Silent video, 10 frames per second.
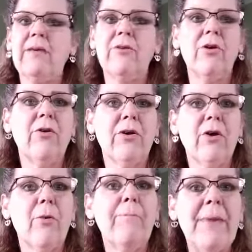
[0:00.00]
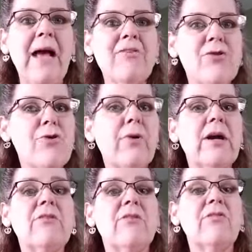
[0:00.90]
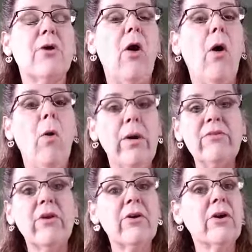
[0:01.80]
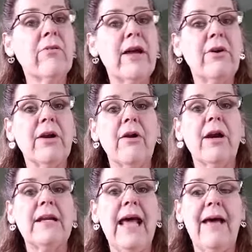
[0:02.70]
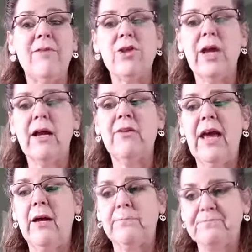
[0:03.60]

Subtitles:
your best choice is to always go to your veterinarian to have it checked out.